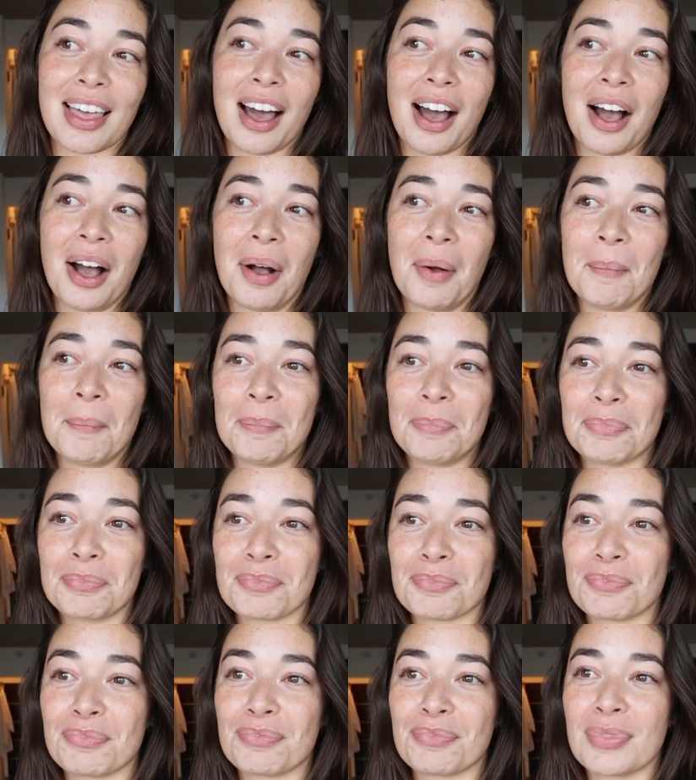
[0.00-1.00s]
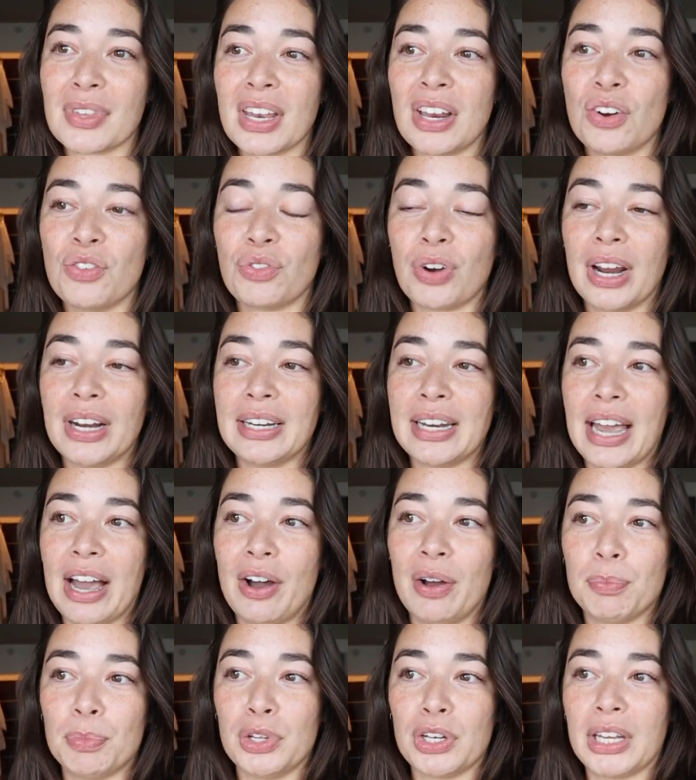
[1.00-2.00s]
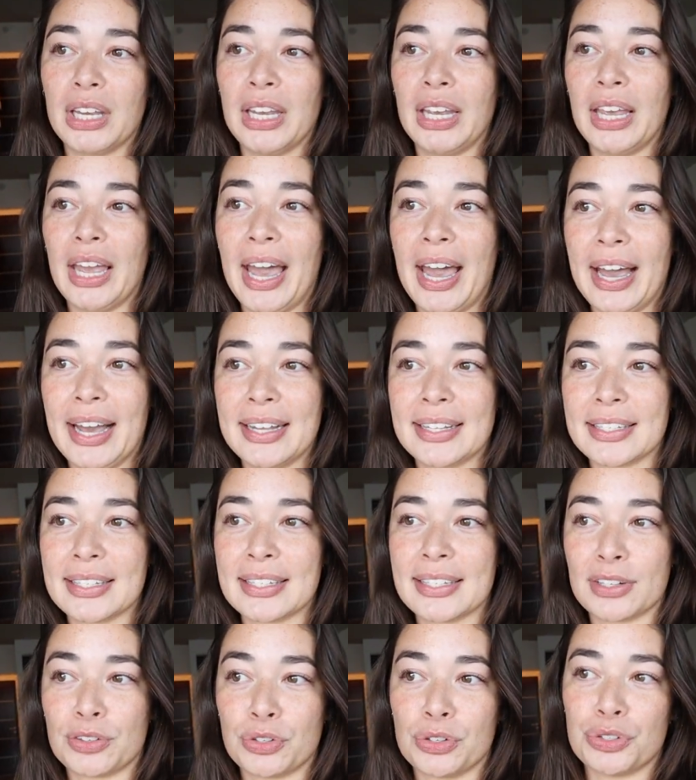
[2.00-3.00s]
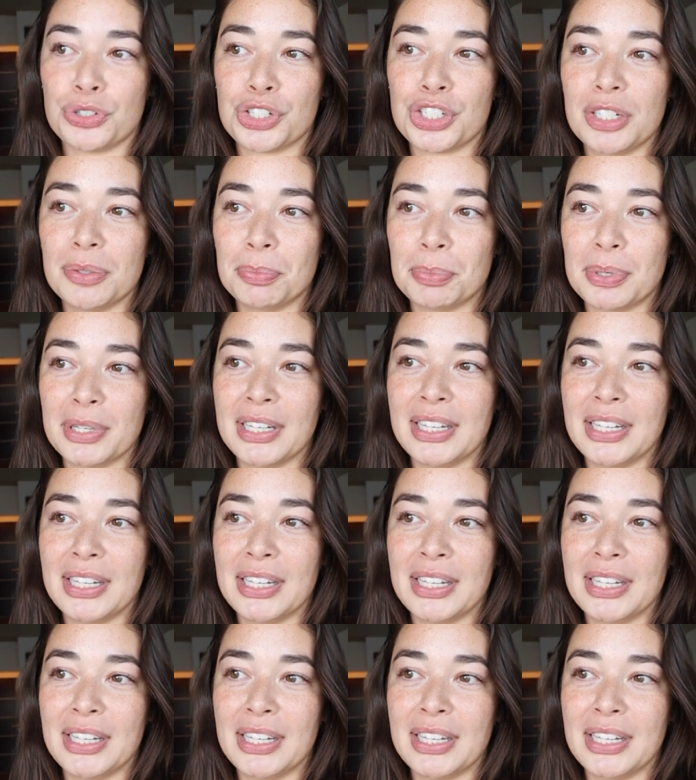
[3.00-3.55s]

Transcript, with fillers: Um, right now I'm looking at a cruise ship